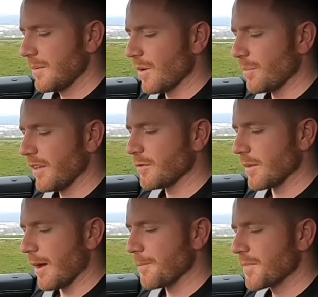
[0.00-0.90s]
Quite pleased
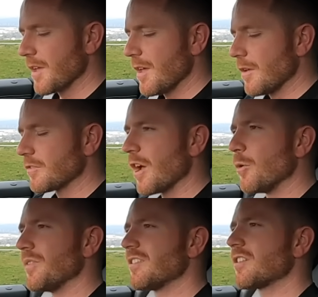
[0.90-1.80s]
with that.
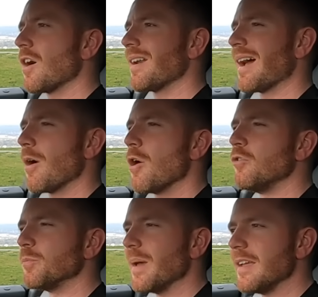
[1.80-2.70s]
So this car now
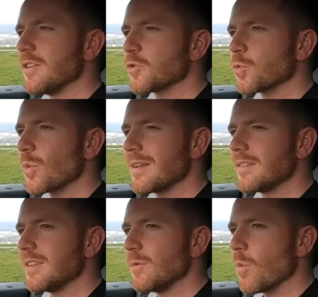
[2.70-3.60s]
owes me
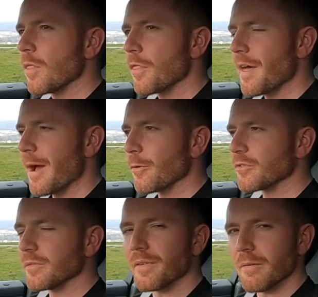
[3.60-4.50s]

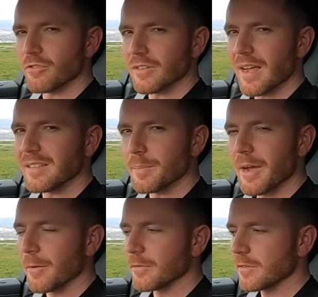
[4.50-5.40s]

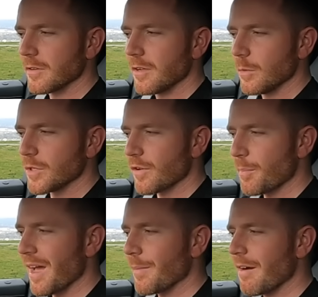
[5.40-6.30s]
£21,590, which for
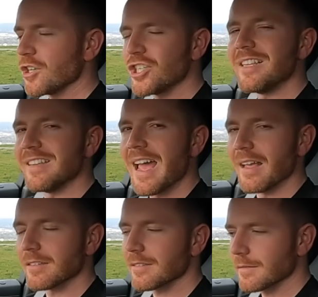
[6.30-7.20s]
a Panamera
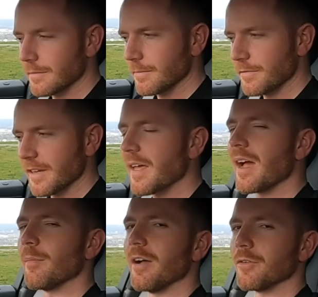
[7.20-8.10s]
GTS, forget the
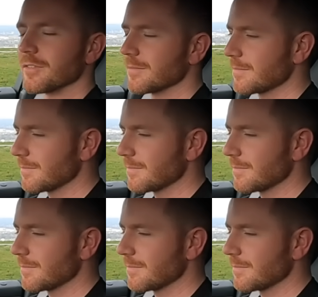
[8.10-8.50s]
high miles.